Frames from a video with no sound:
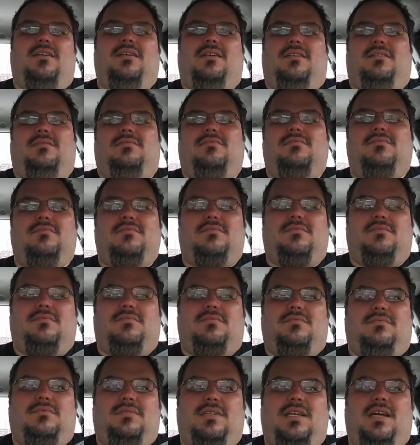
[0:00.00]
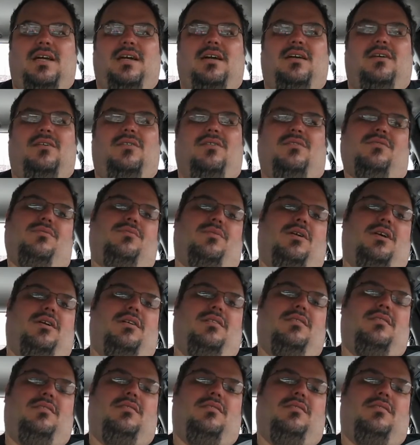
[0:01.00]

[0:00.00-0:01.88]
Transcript: And now what?